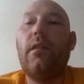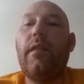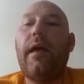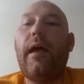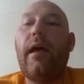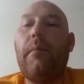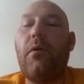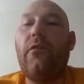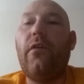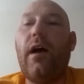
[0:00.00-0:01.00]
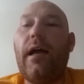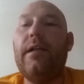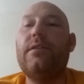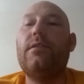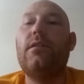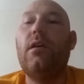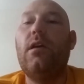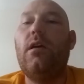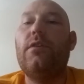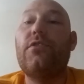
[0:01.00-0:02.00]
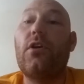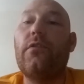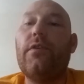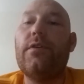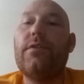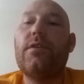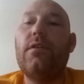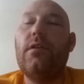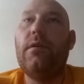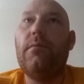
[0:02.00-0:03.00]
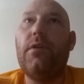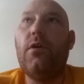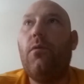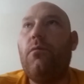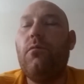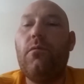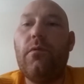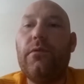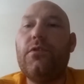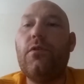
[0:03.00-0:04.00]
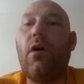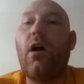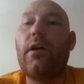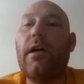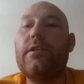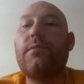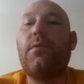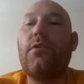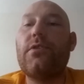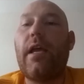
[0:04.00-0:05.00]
that provides service, you know, to our customers.